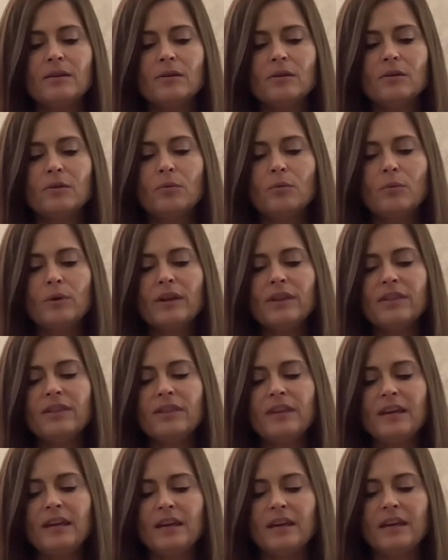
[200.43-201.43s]
With
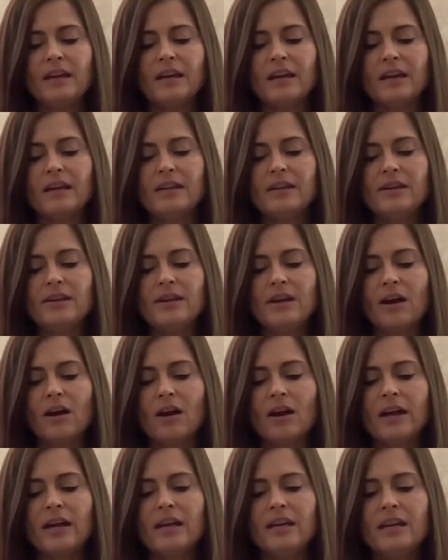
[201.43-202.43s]
the
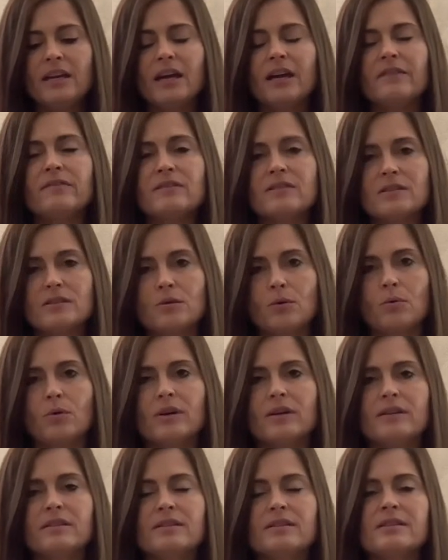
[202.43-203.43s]
Nine of
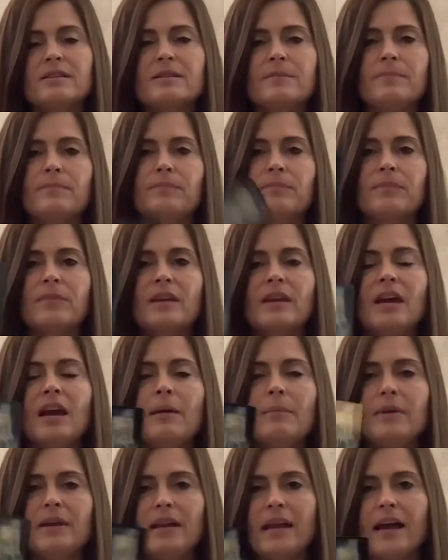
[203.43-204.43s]
Swords
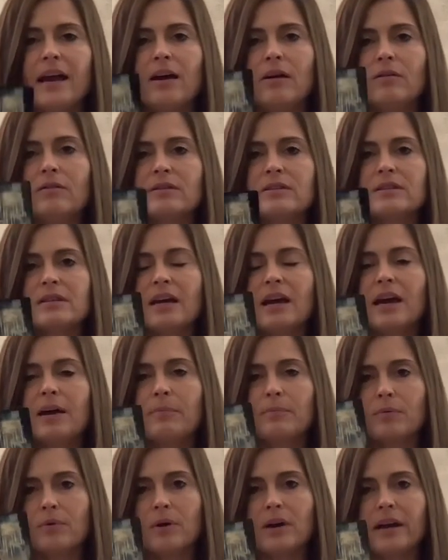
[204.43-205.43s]
coming out
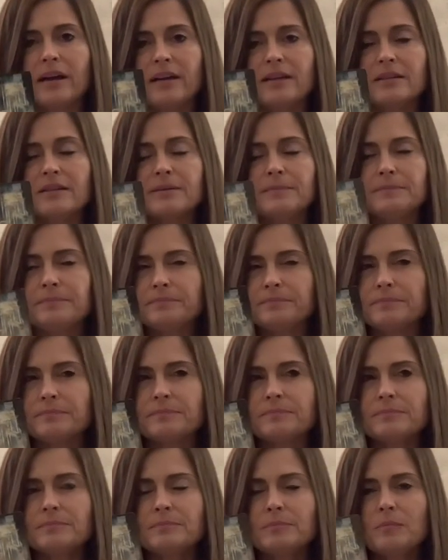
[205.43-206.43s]
upright,
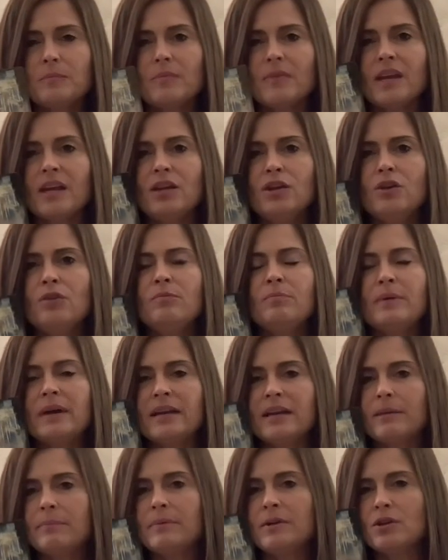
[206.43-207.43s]
you've
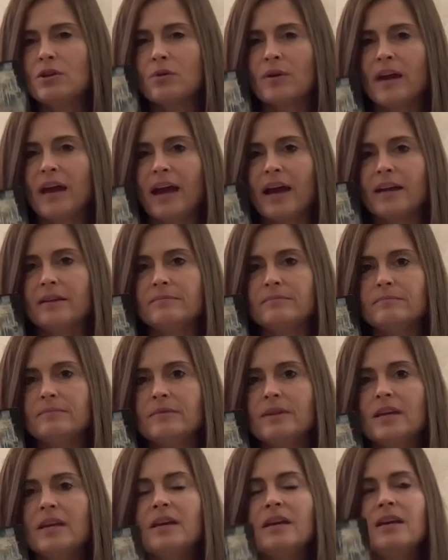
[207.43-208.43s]
been up in your head.
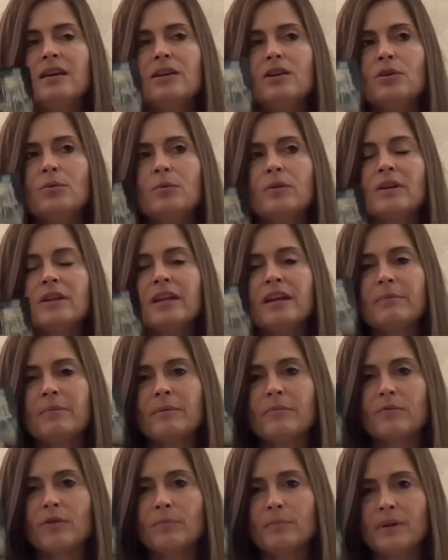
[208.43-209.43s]
You really have
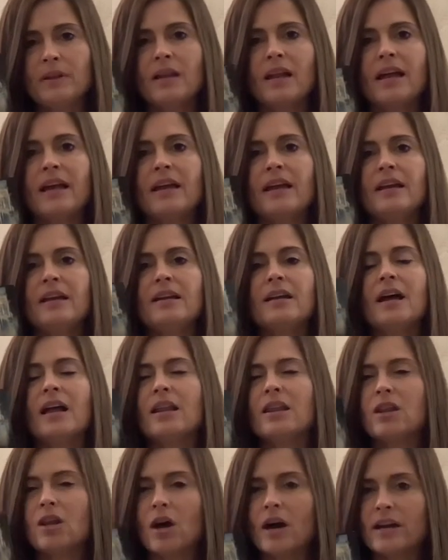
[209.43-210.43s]
been replaying
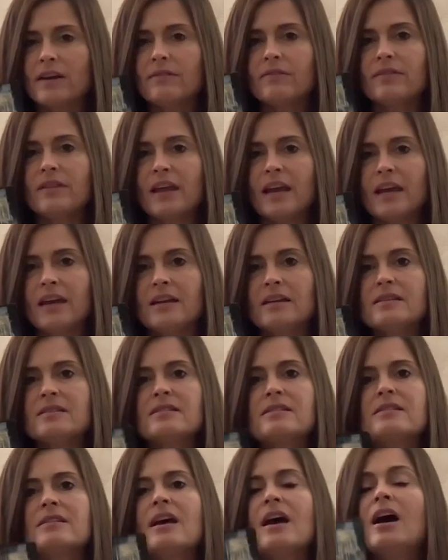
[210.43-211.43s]
a lot of
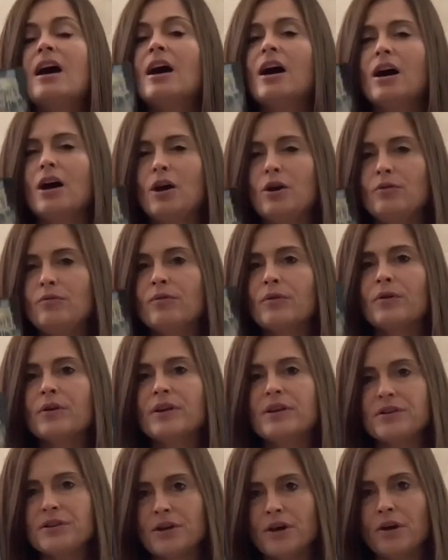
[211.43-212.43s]
things over
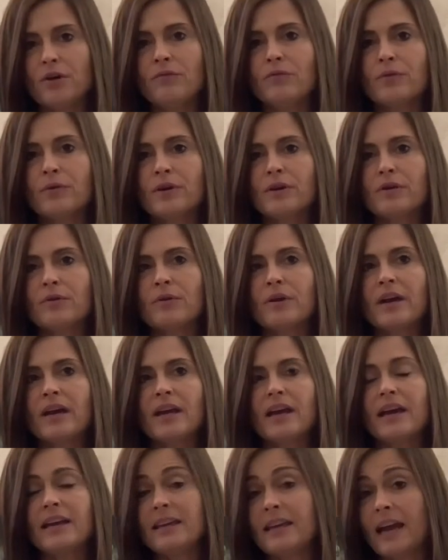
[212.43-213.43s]
and over
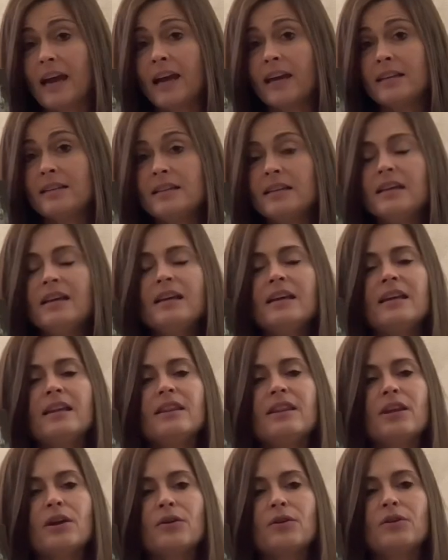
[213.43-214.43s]
again.
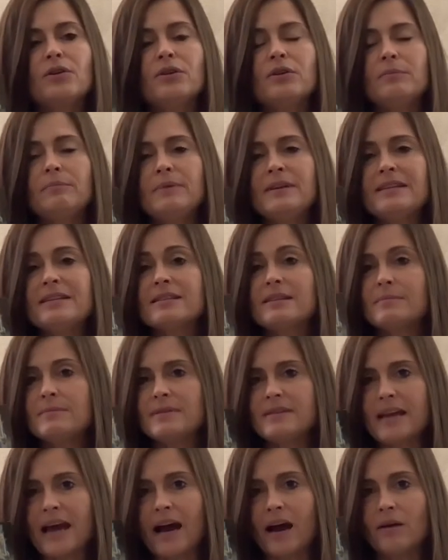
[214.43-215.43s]
There could be some
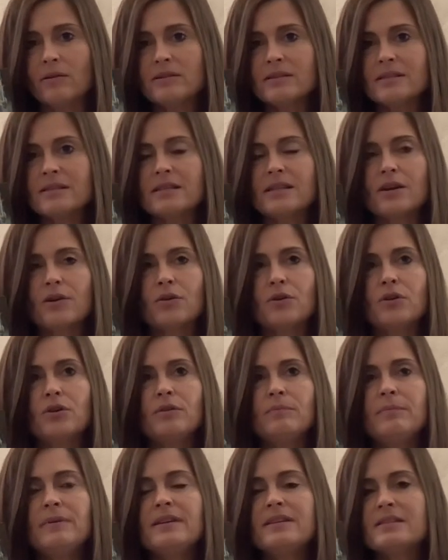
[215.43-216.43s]
doubts, there
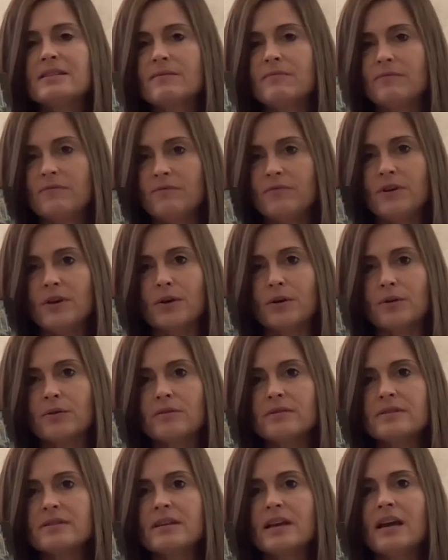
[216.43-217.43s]
could be some
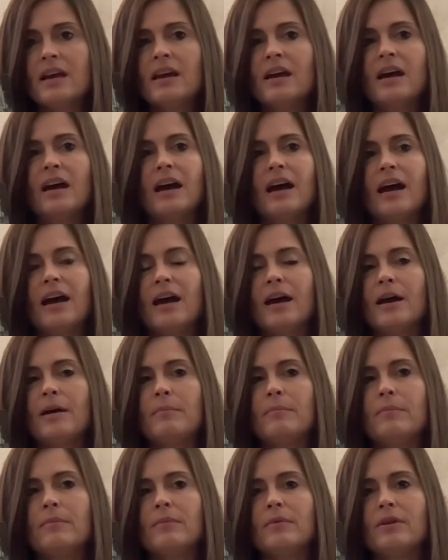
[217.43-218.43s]
fears,
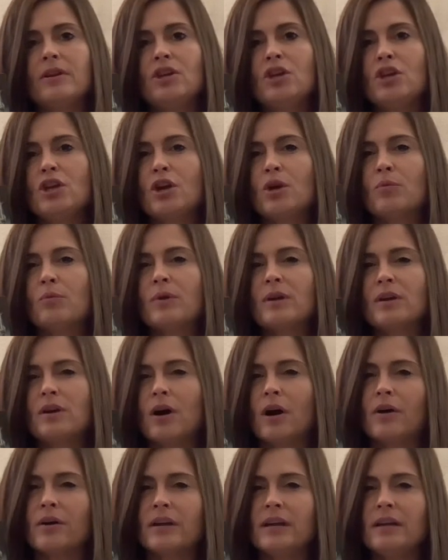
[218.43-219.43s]

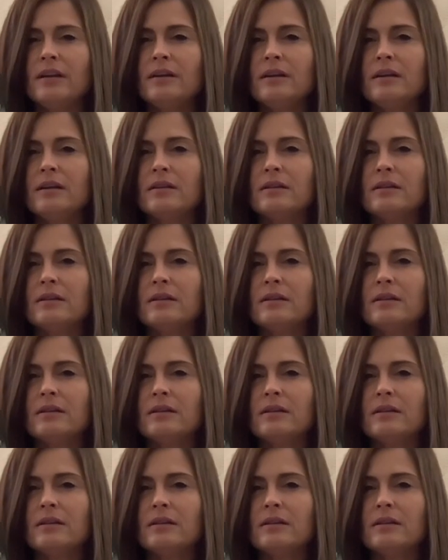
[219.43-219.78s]
regarding,